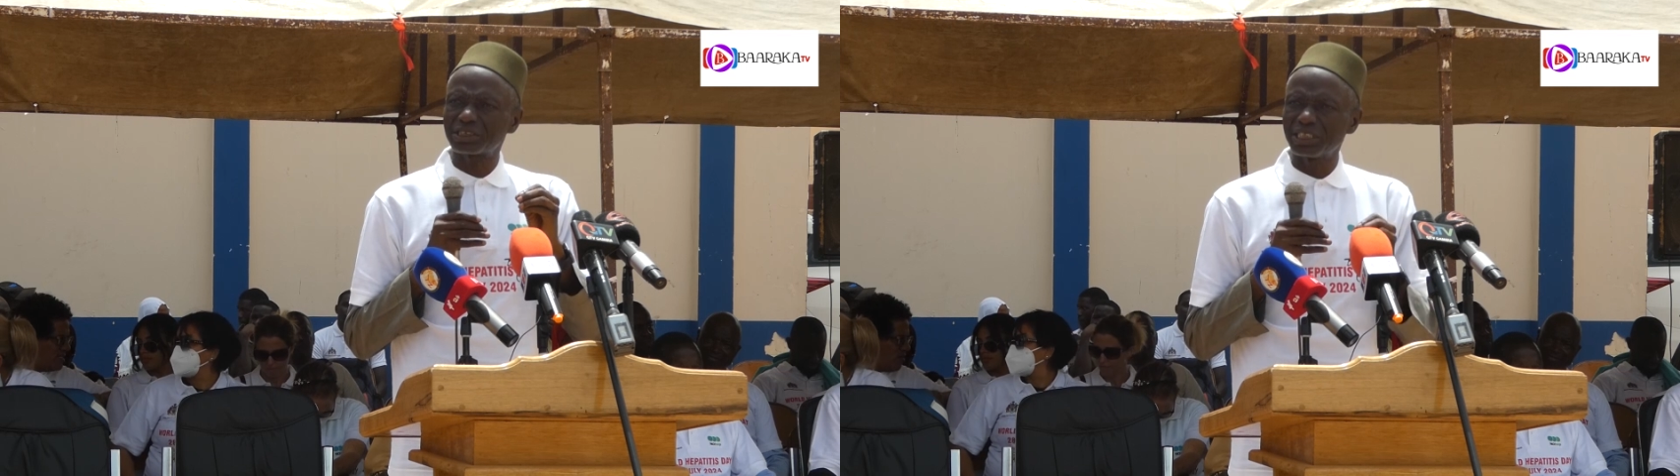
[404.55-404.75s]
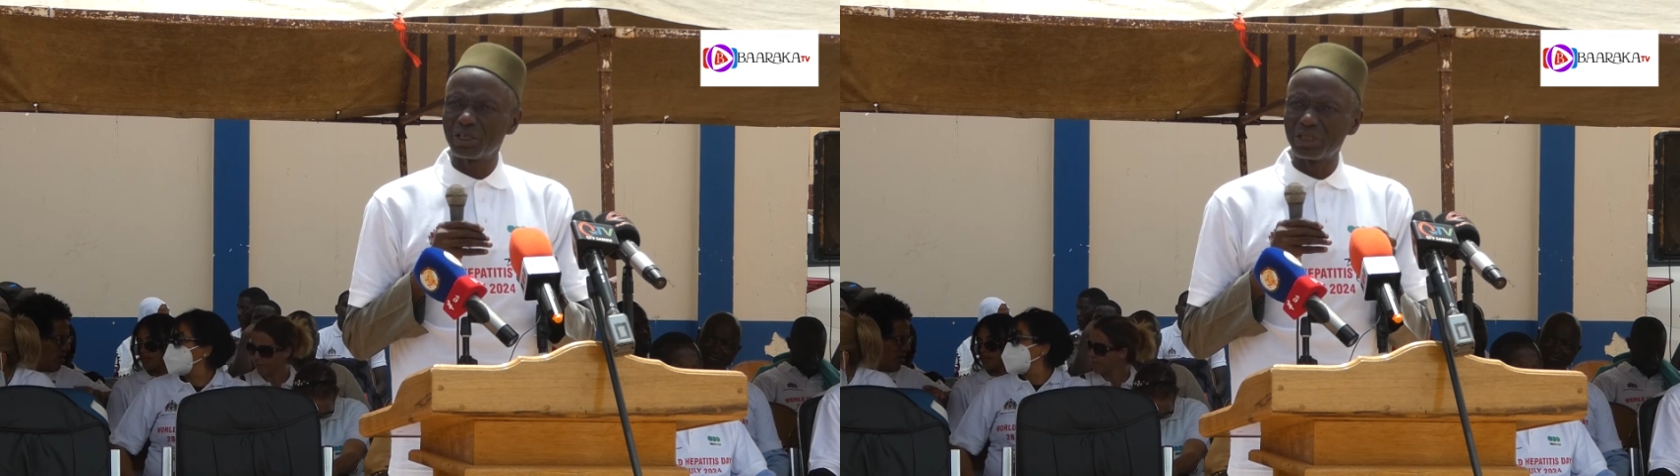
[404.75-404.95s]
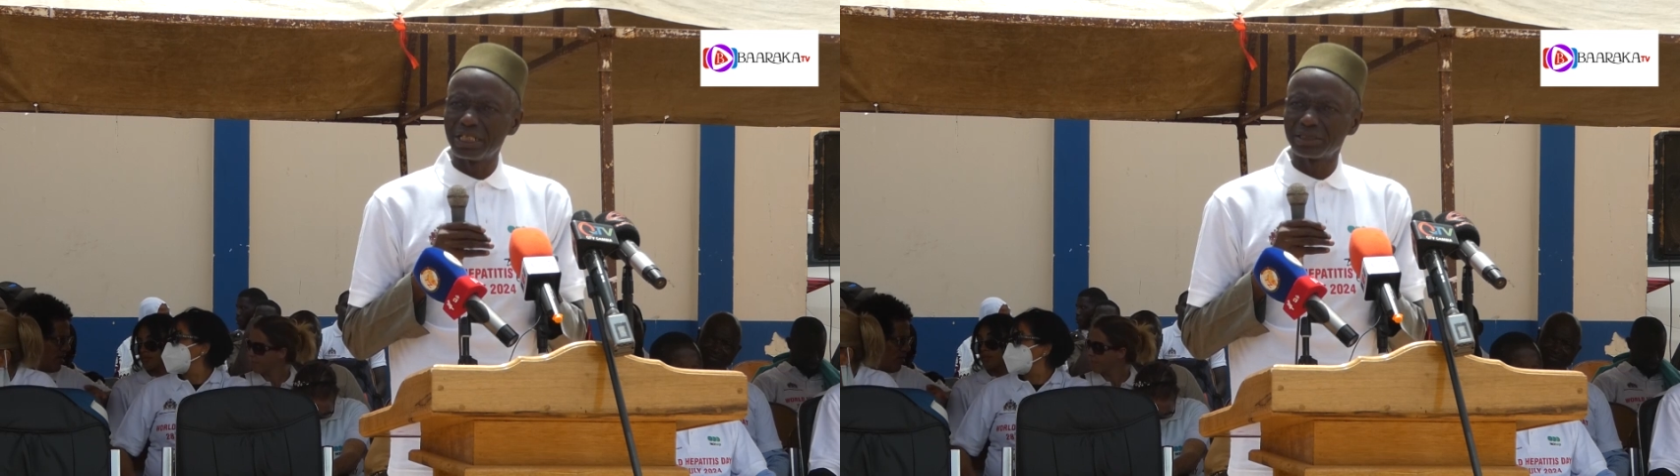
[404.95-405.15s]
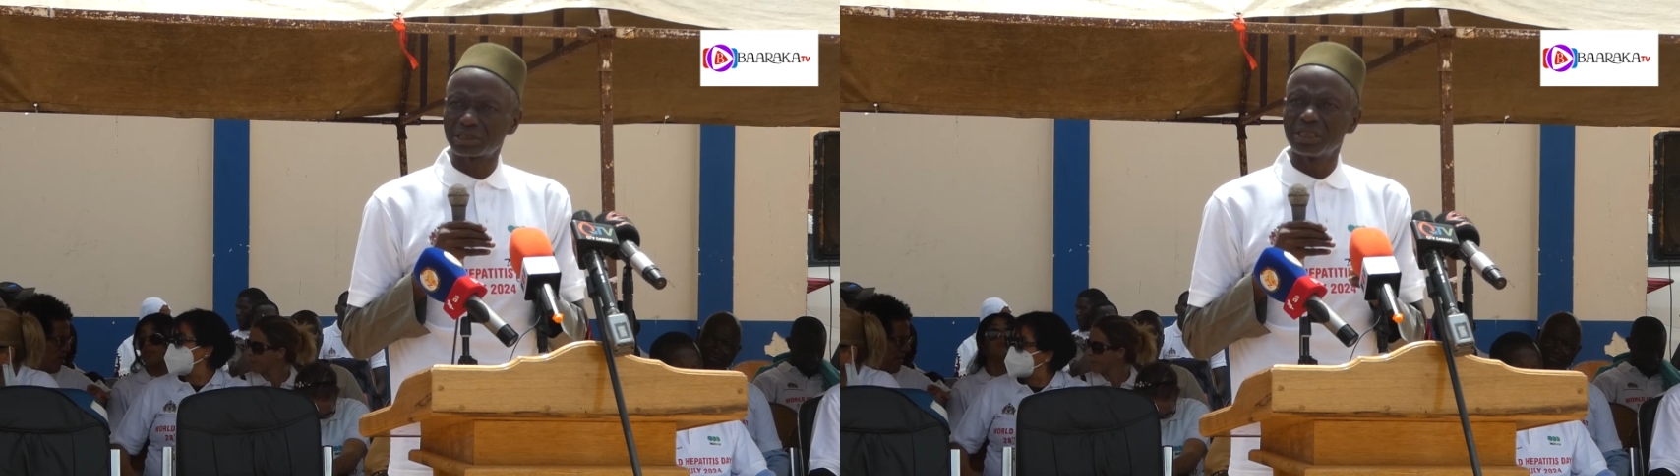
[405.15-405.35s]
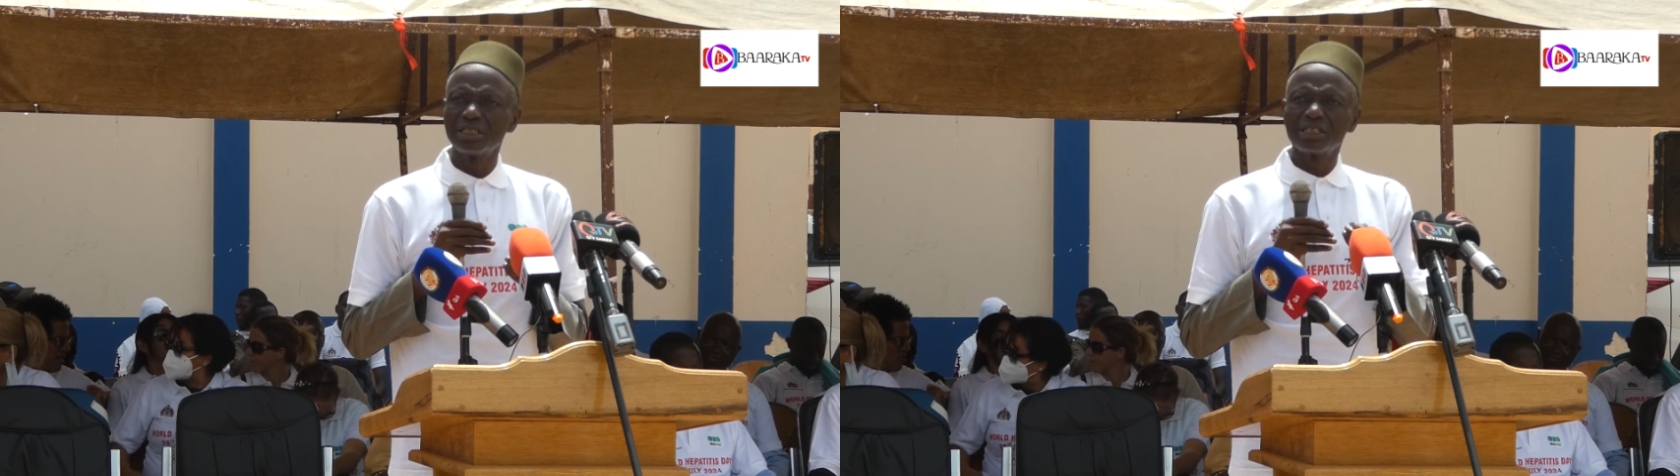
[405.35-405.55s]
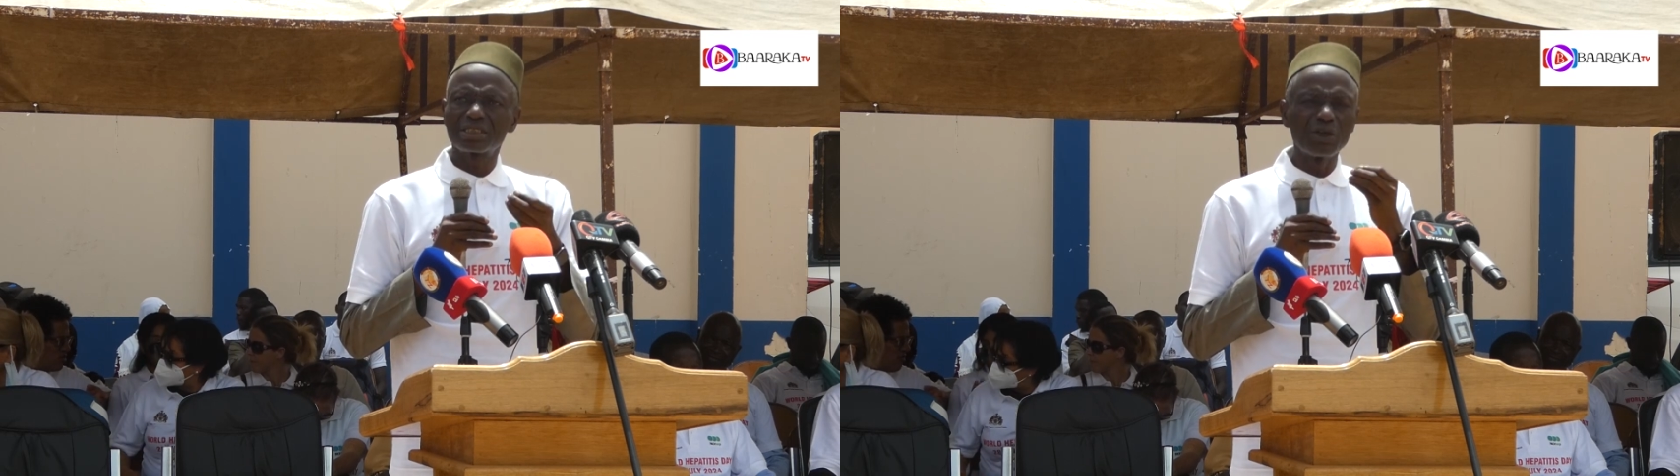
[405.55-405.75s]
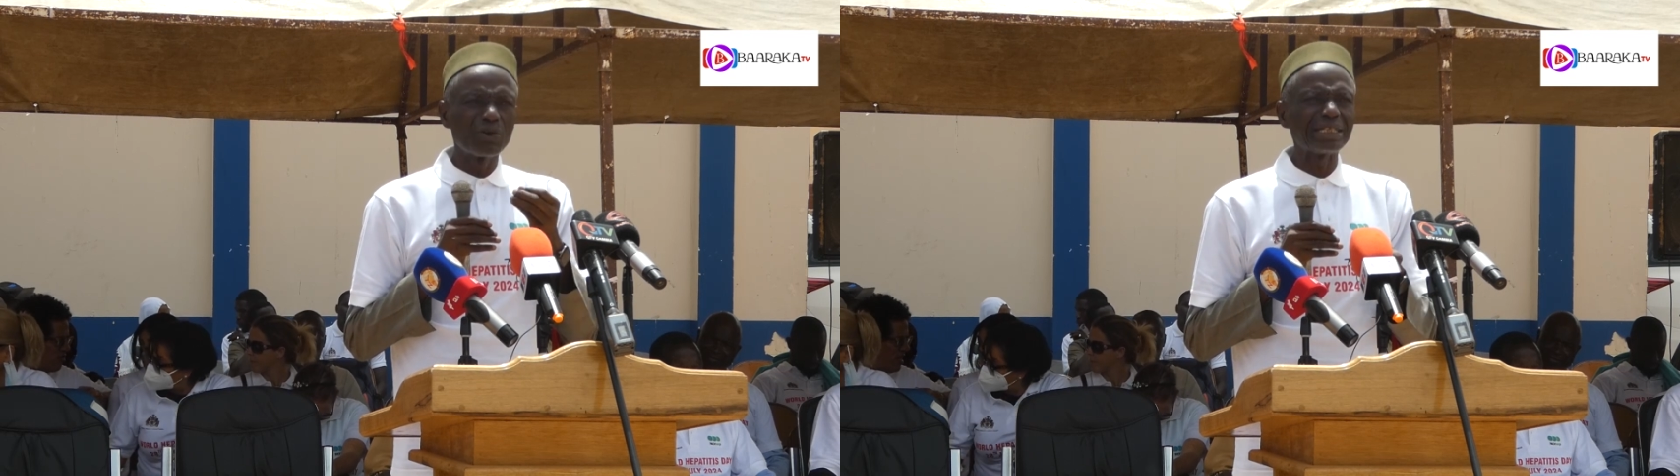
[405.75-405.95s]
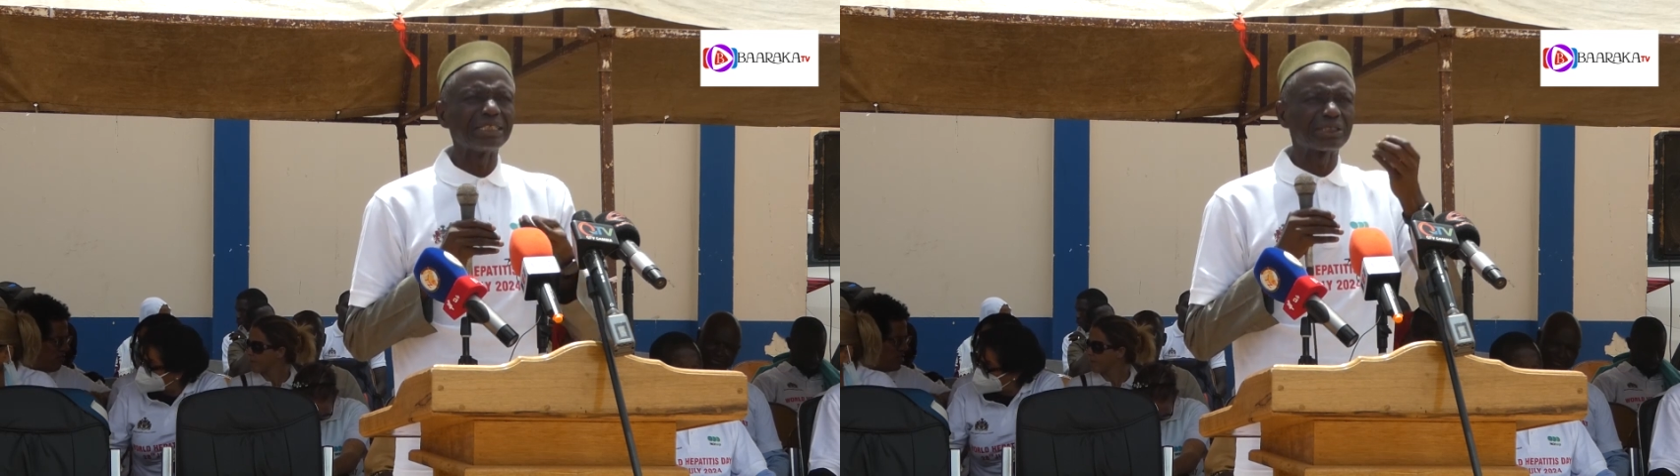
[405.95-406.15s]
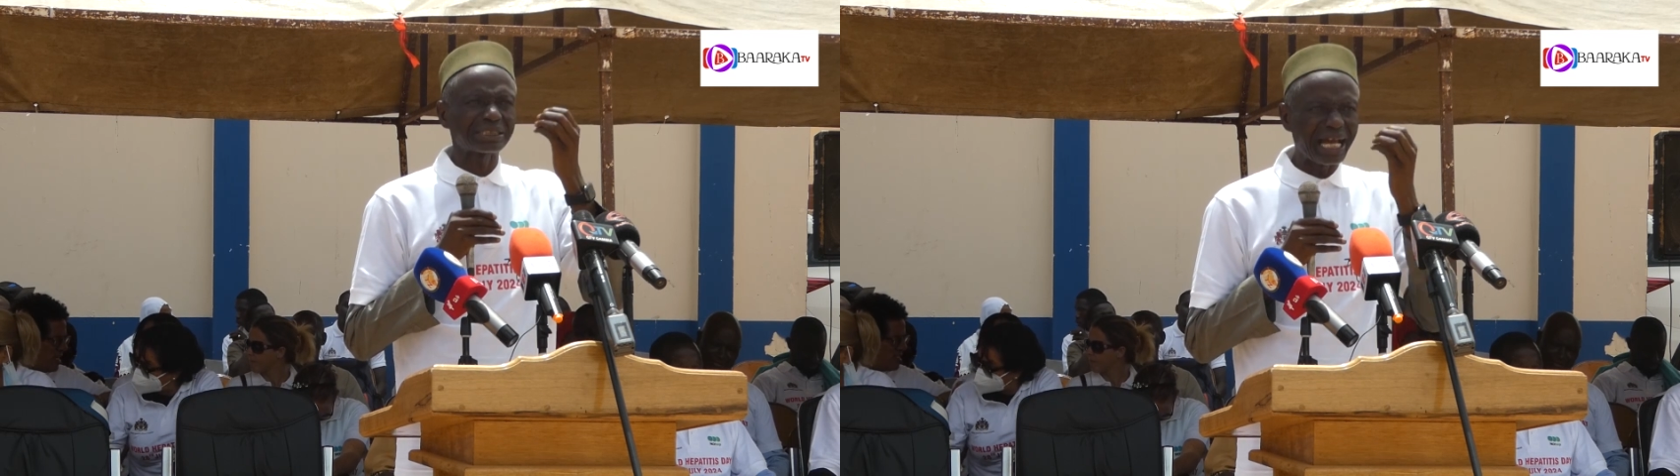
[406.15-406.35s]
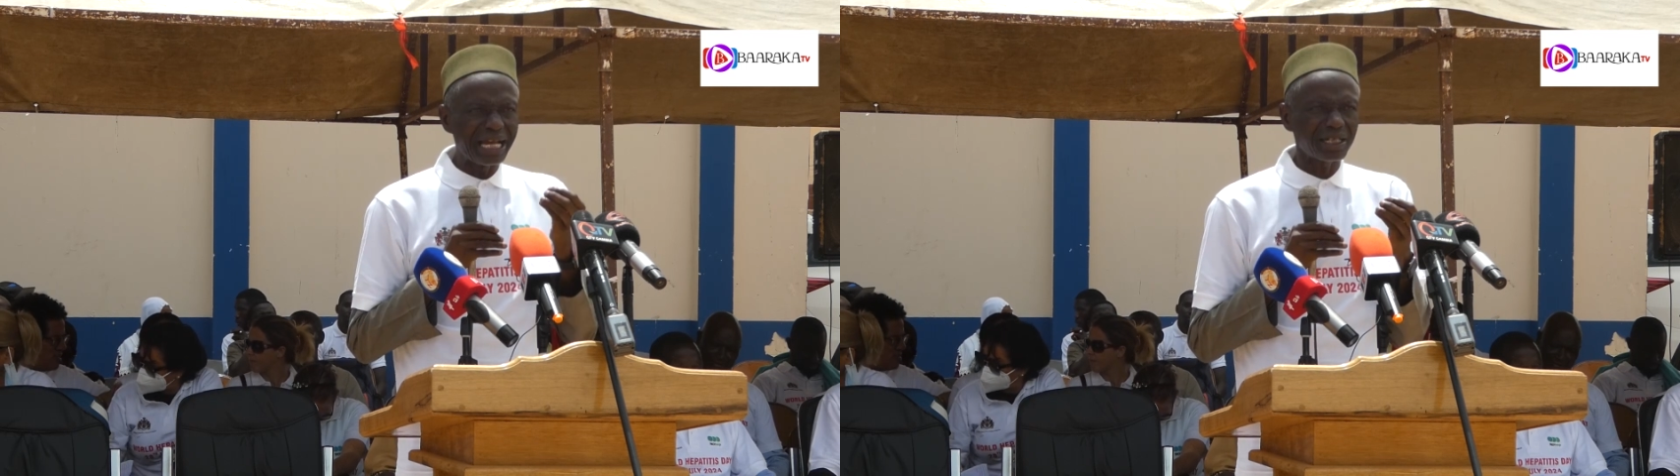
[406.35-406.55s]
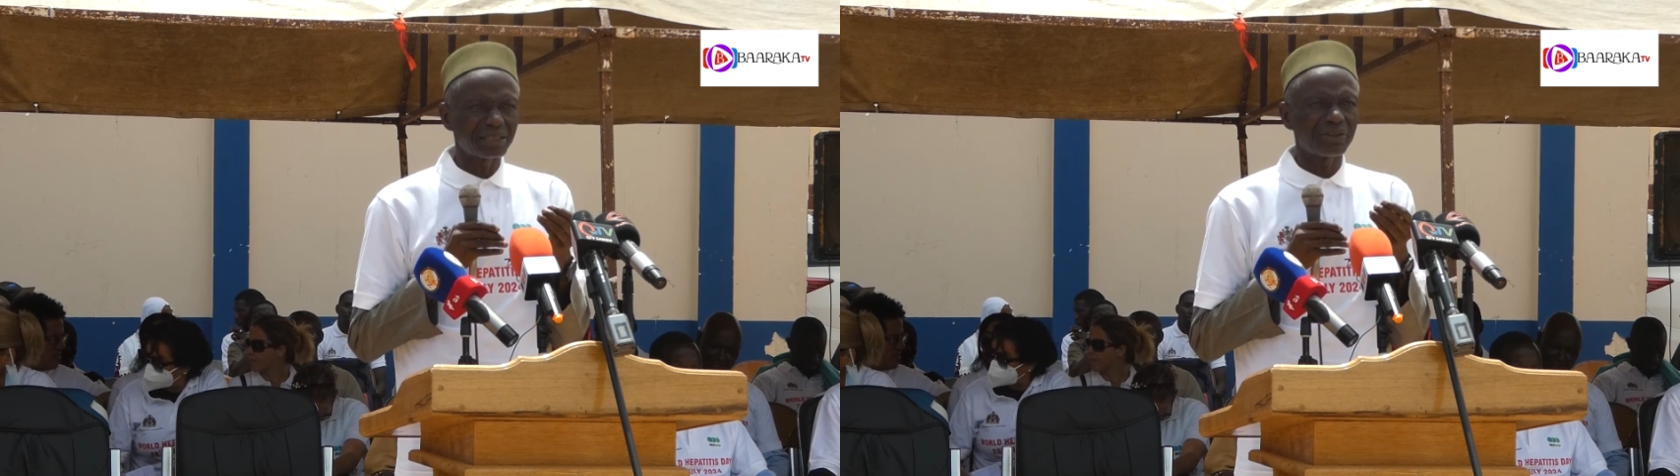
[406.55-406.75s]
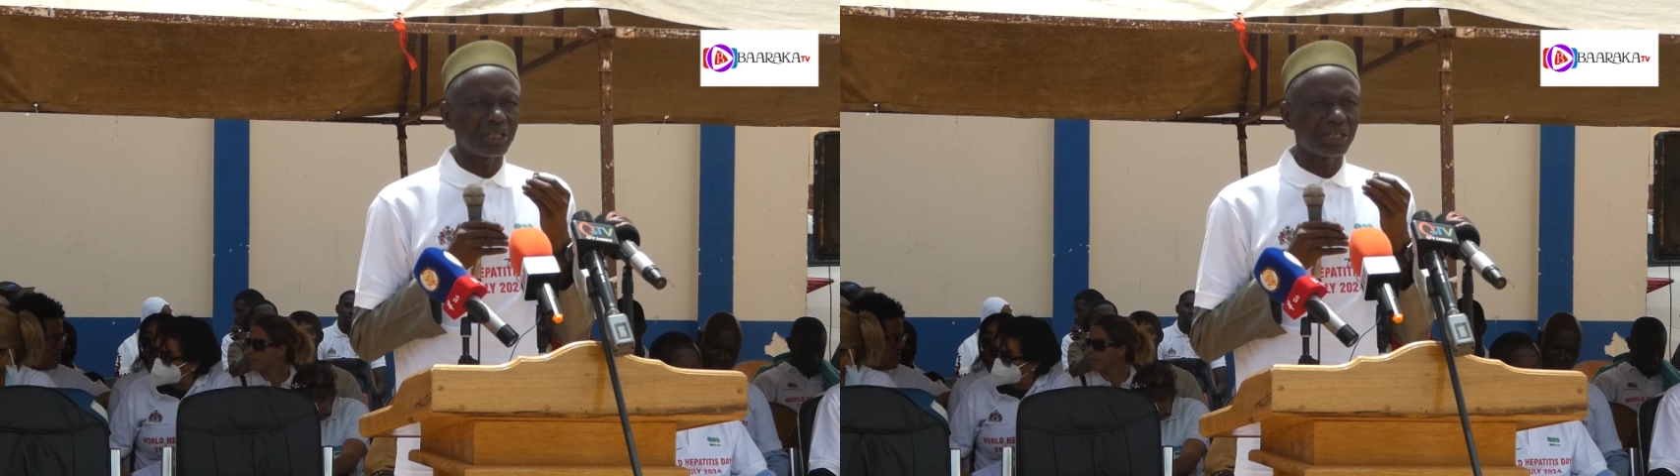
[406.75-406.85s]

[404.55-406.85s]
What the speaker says: singularly thank